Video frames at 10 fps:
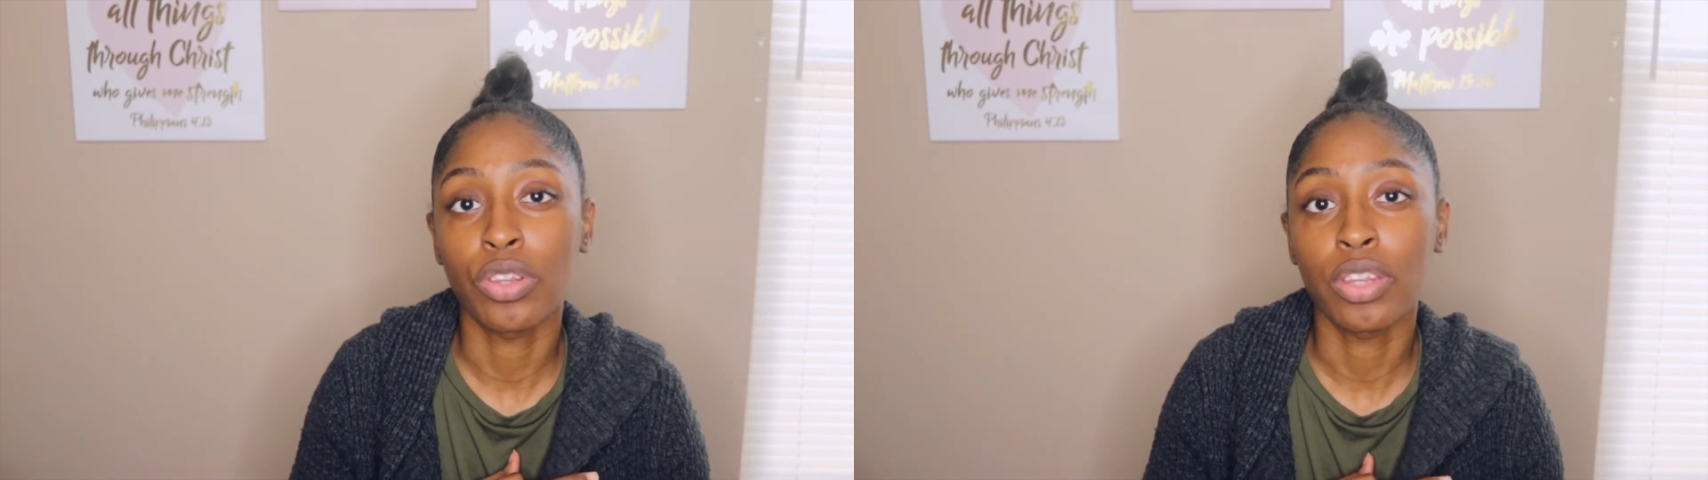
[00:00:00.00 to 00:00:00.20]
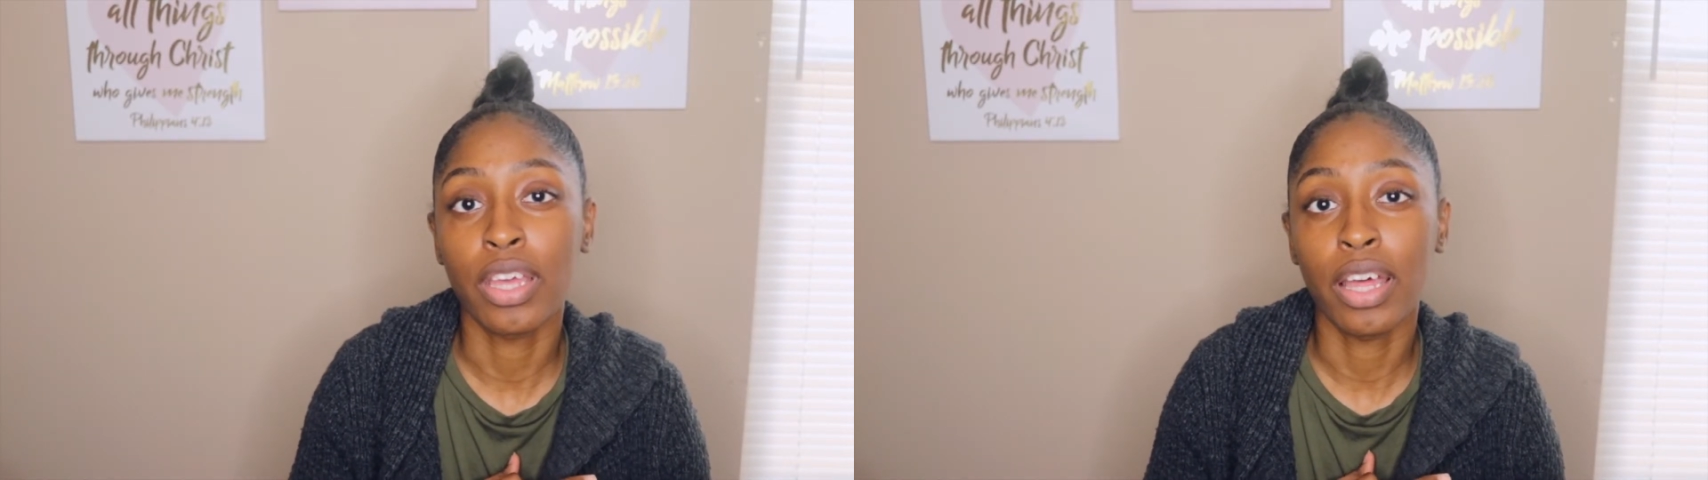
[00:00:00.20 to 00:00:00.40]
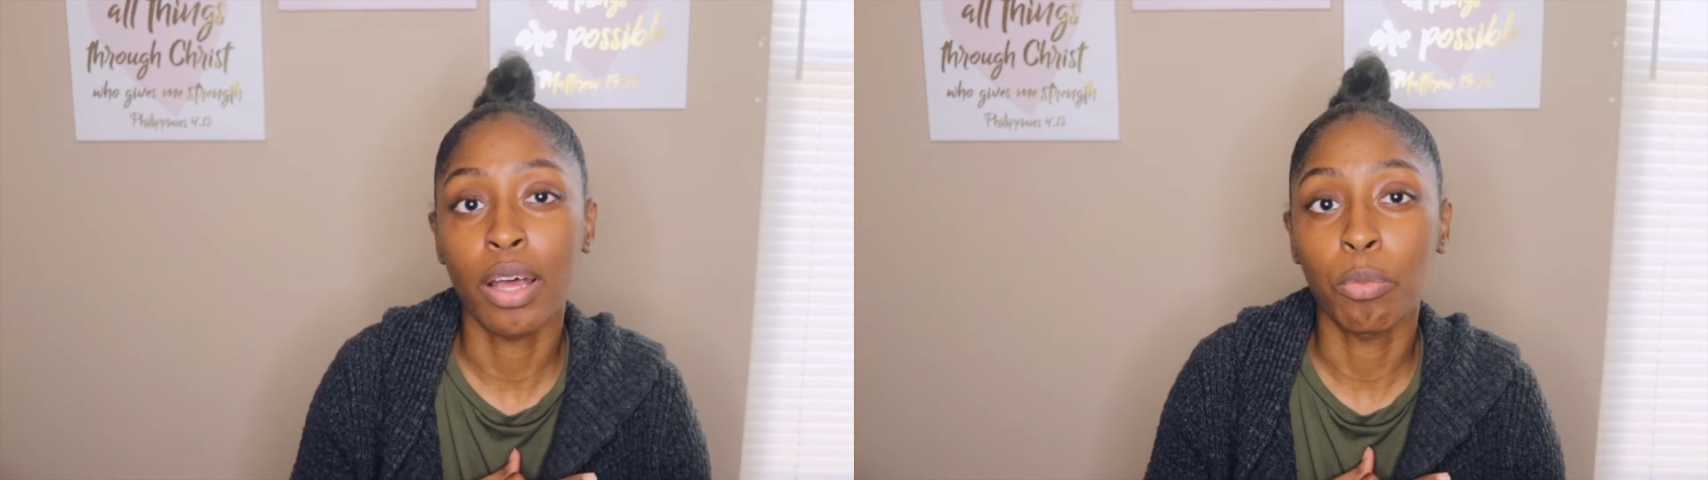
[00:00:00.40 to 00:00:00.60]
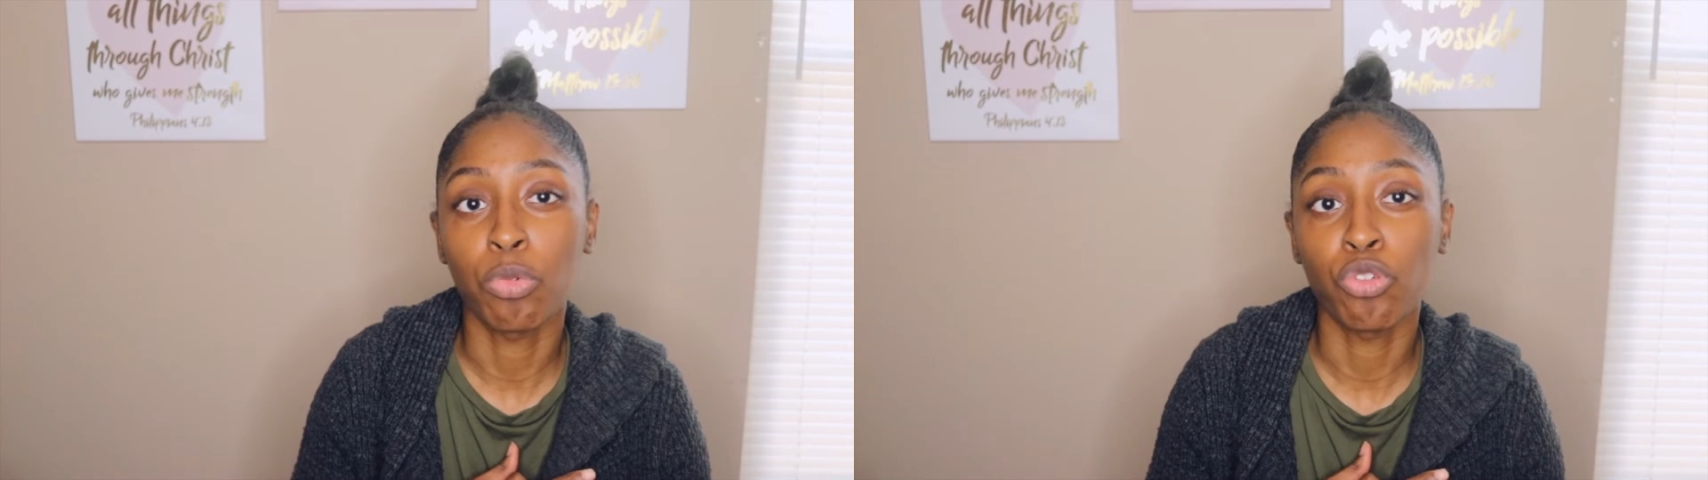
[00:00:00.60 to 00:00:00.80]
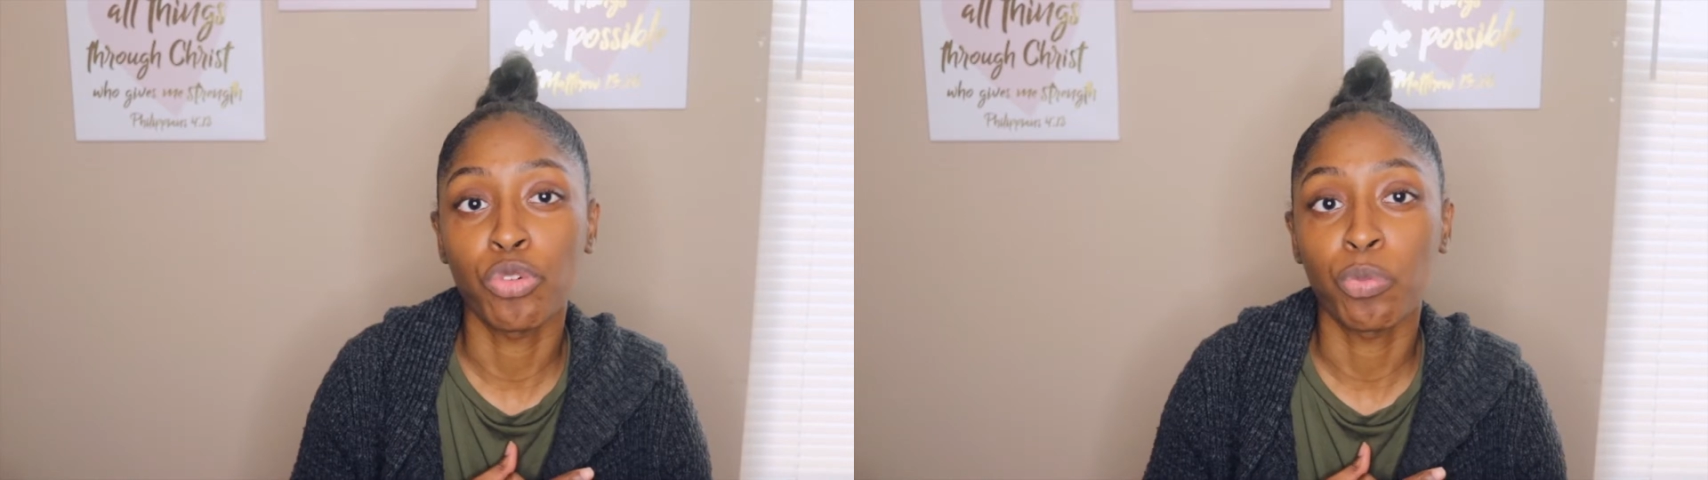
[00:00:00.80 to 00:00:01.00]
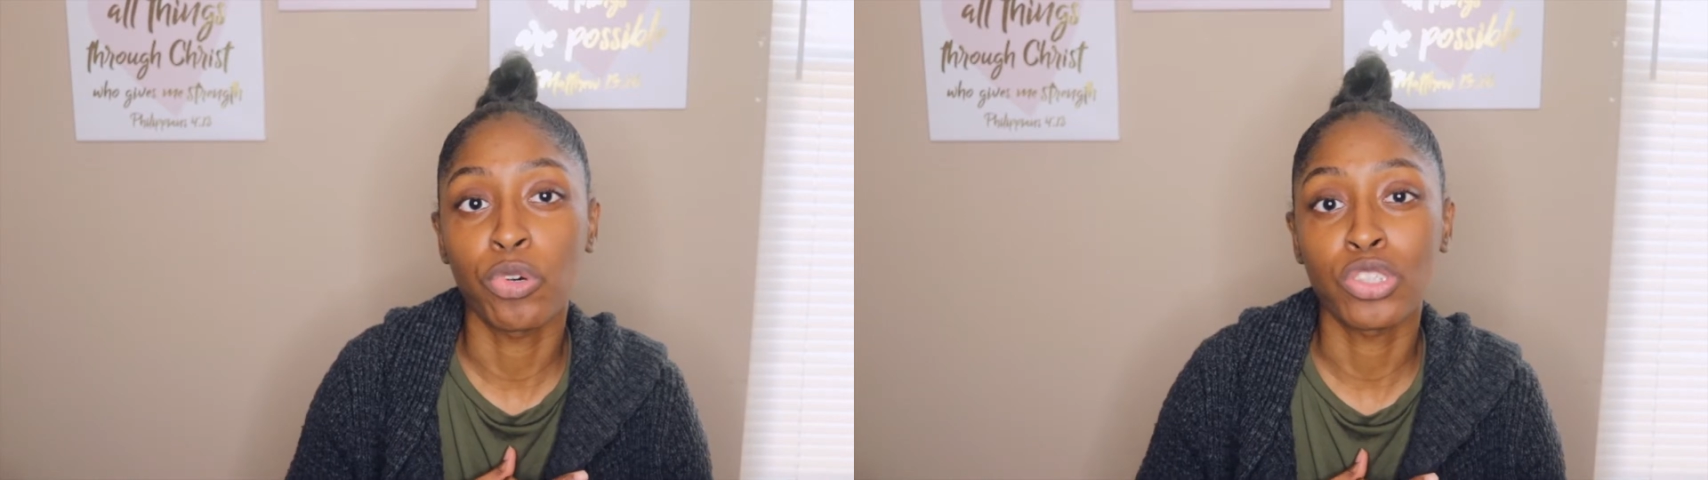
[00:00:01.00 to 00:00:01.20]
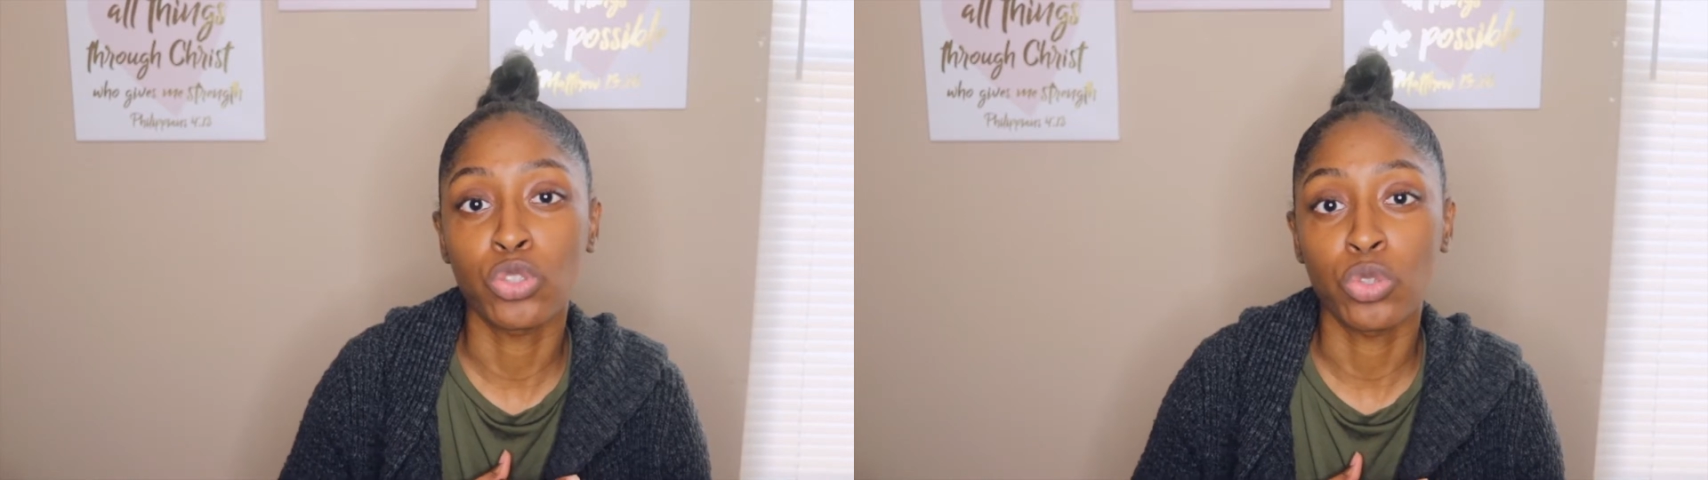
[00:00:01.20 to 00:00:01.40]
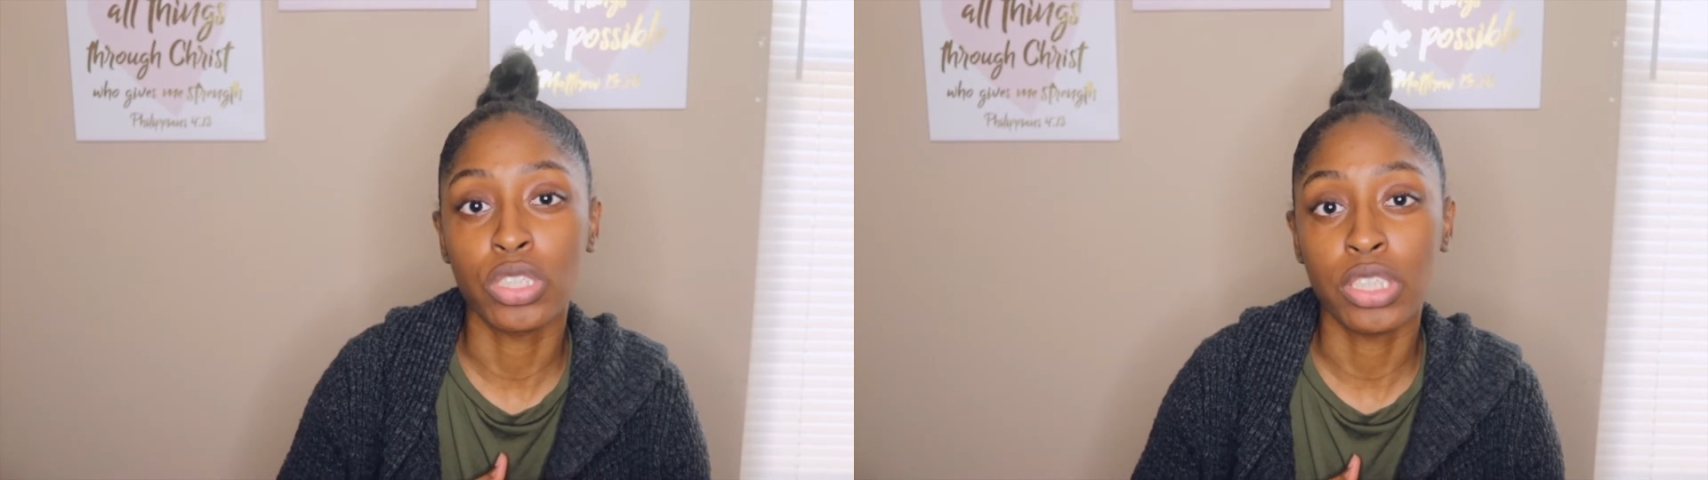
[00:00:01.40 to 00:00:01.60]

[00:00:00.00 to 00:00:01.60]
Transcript: that I'm moving more towards